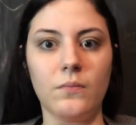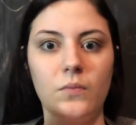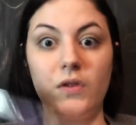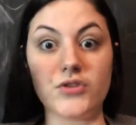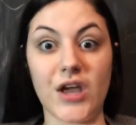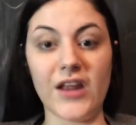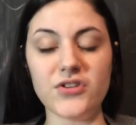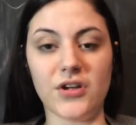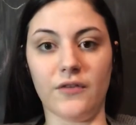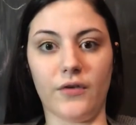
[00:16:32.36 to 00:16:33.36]
the
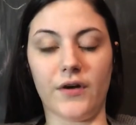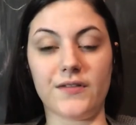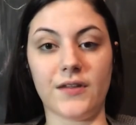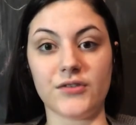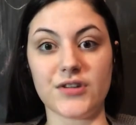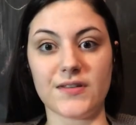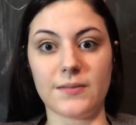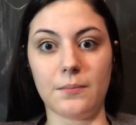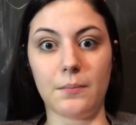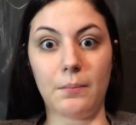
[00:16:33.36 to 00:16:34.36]
changing of words, such as
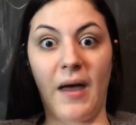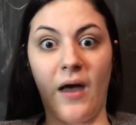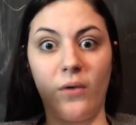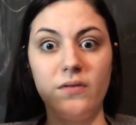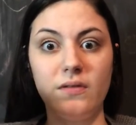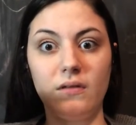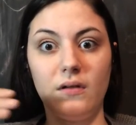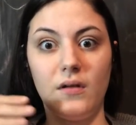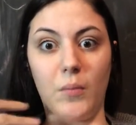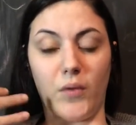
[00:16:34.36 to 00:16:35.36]
mouse,
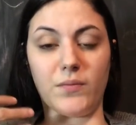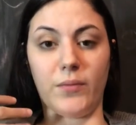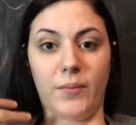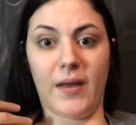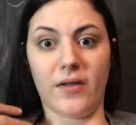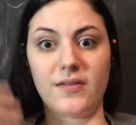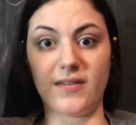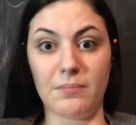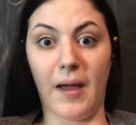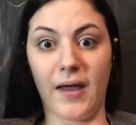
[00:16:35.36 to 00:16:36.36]
multiple mouse is
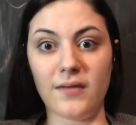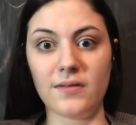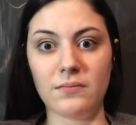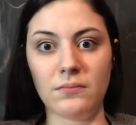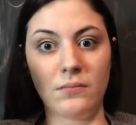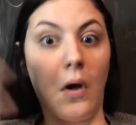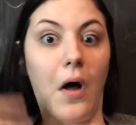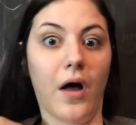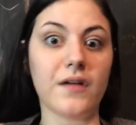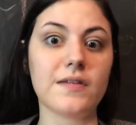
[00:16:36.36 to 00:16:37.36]
mice,
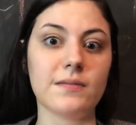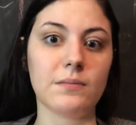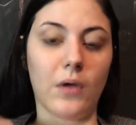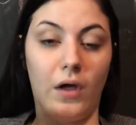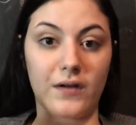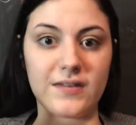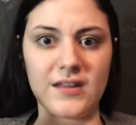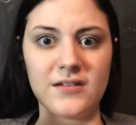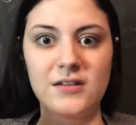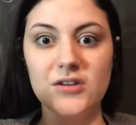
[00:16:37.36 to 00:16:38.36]
ox,
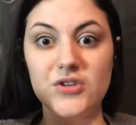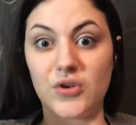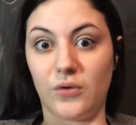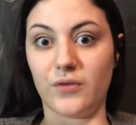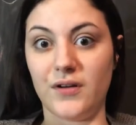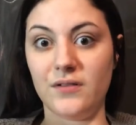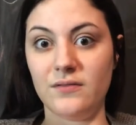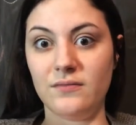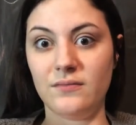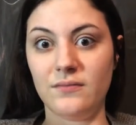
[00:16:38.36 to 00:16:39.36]
oxen, children,
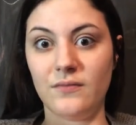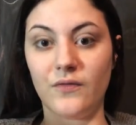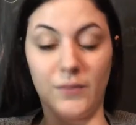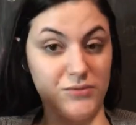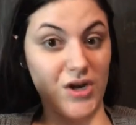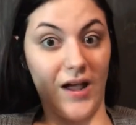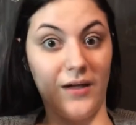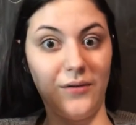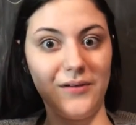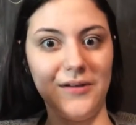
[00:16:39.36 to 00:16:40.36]
from
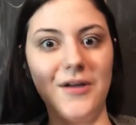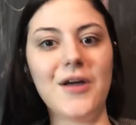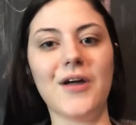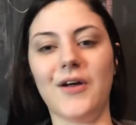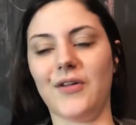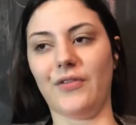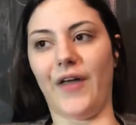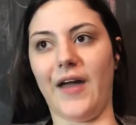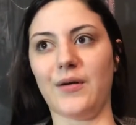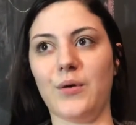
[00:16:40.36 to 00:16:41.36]
child.
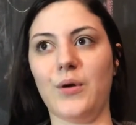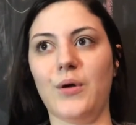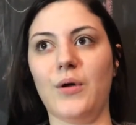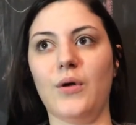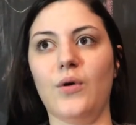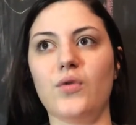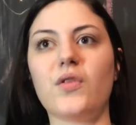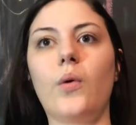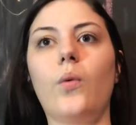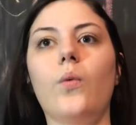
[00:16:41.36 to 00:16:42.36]
Like,
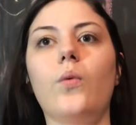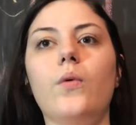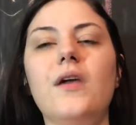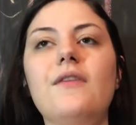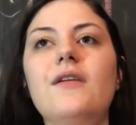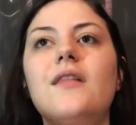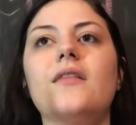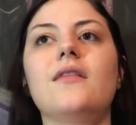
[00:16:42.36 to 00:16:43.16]
so even